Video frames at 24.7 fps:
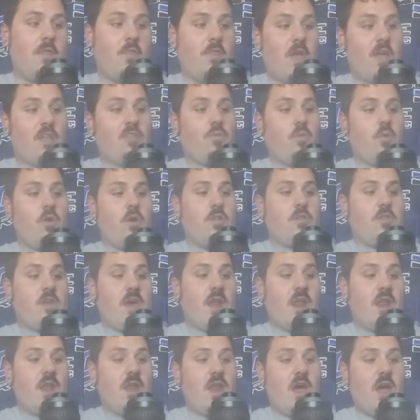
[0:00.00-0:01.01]
And that's where it's
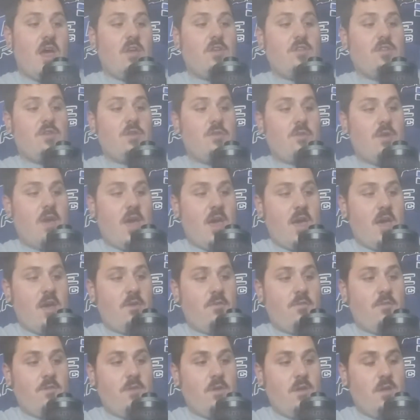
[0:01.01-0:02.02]
kind of nice to
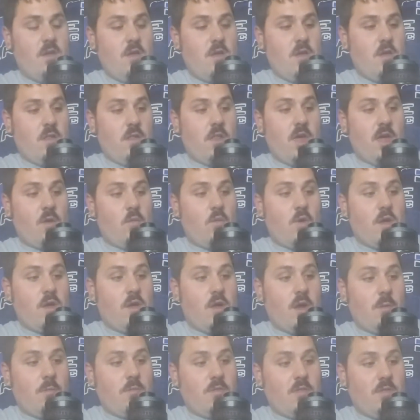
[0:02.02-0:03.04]
have, like what
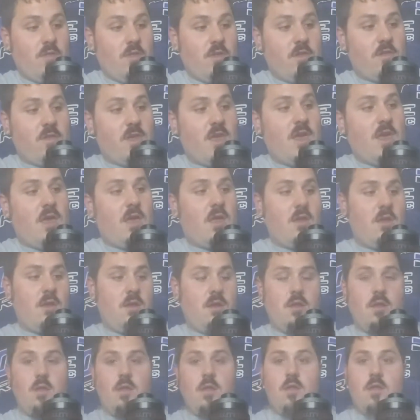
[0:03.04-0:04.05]
comes in this kit,
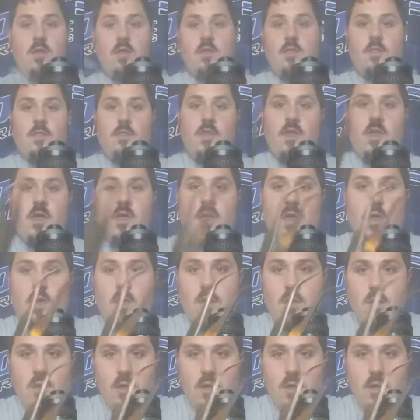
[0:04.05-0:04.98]
the